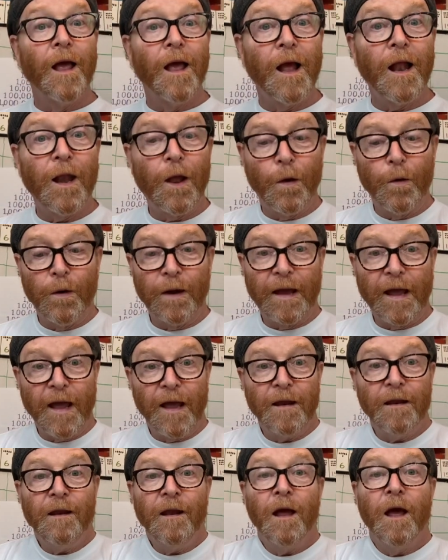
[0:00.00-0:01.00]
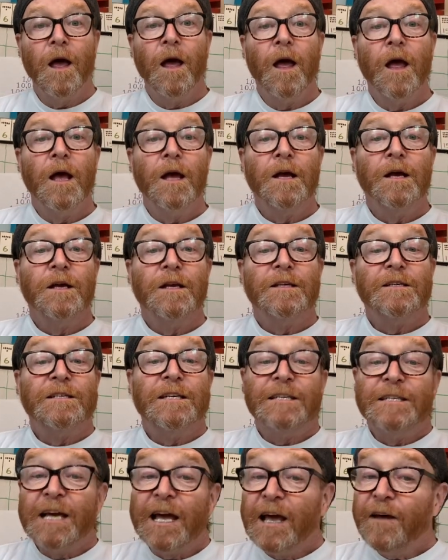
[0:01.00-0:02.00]
Hello again.
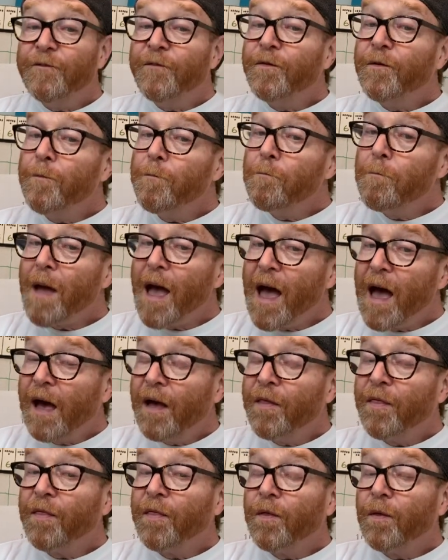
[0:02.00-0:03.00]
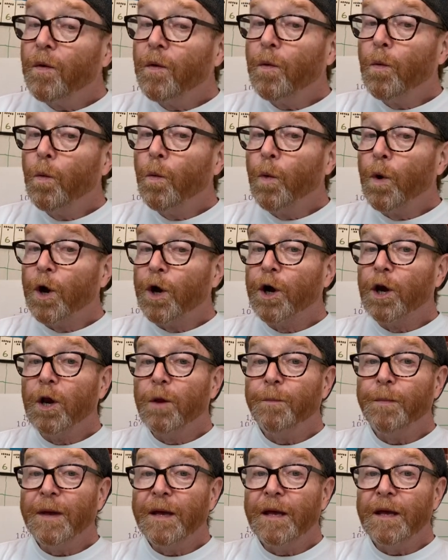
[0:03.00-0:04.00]
Today for math, we're going to
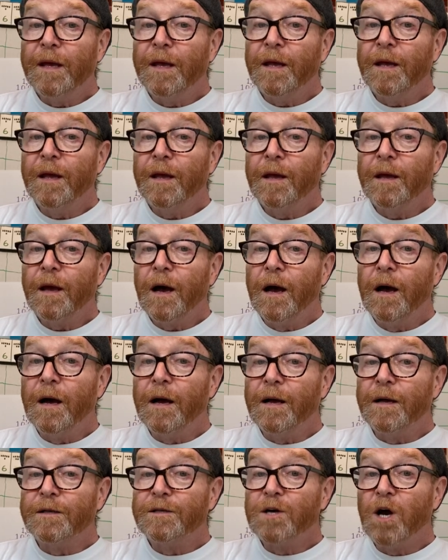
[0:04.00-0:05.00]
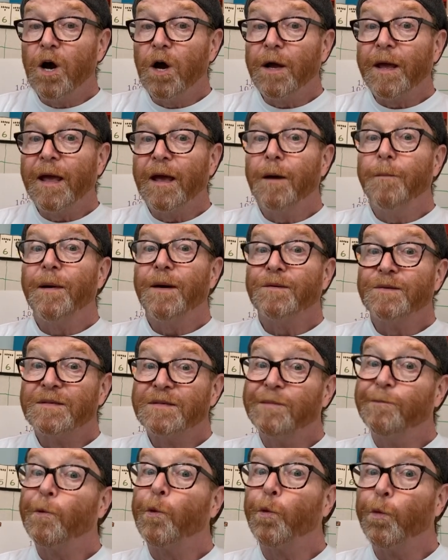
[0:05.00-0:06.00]
be talking about
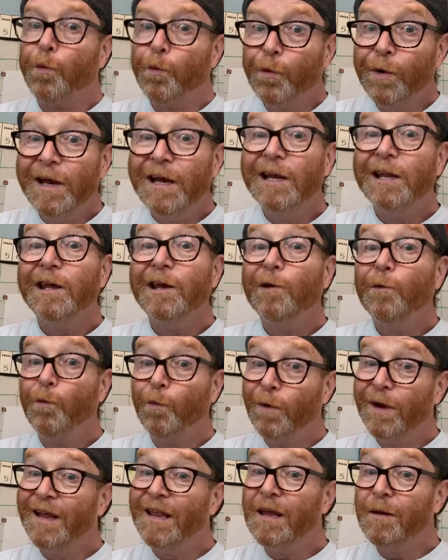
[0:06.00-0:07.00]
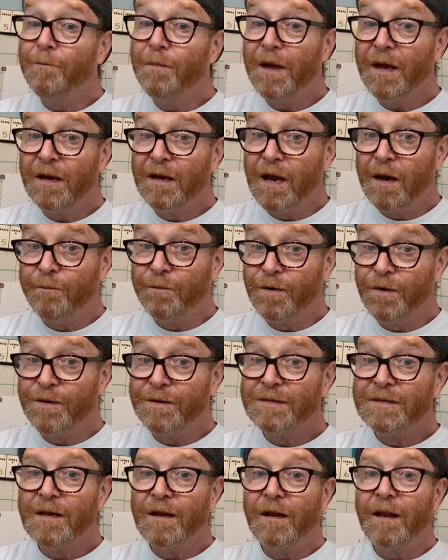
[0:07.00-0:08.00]
some really big
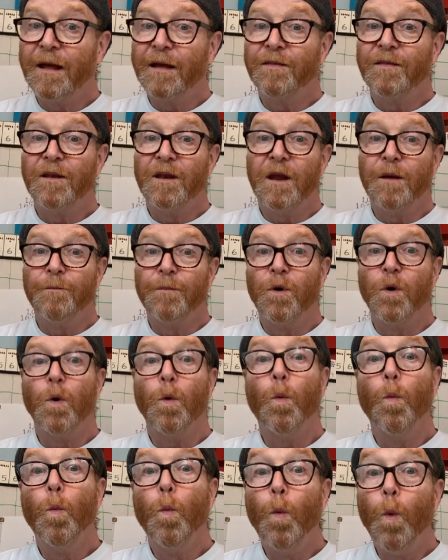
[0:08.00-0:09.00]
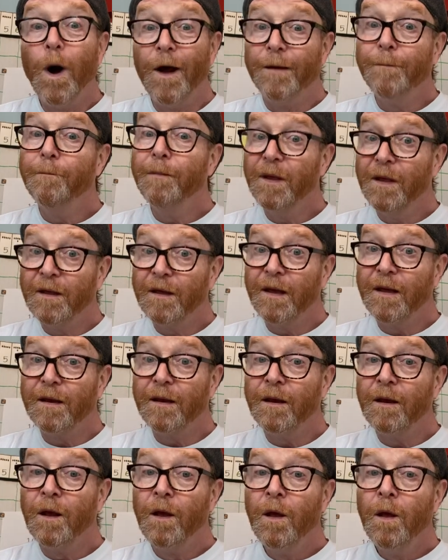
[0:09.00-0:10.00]
numbers like the number 1
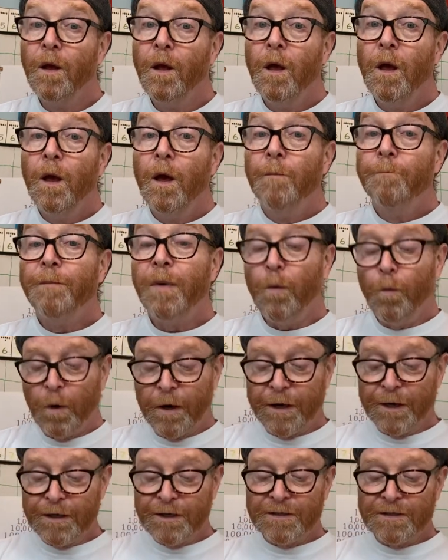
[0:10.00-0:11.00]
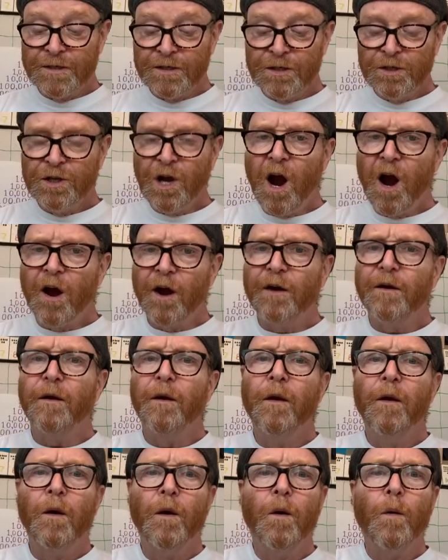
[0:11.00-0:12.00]
million, but we're going to start
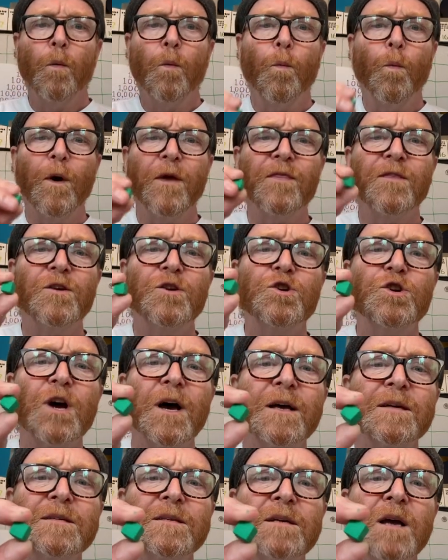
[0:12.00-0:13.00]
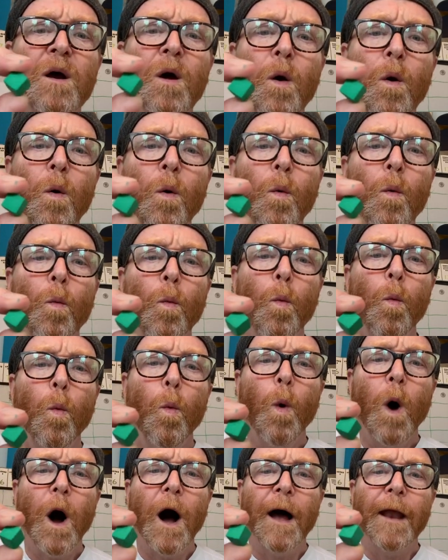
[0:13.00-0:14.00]
with just
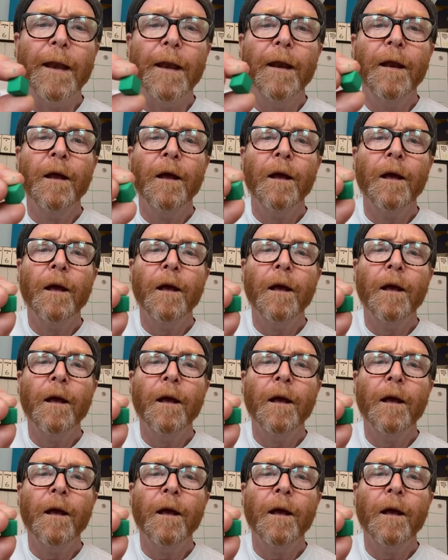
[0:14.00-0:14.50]
one.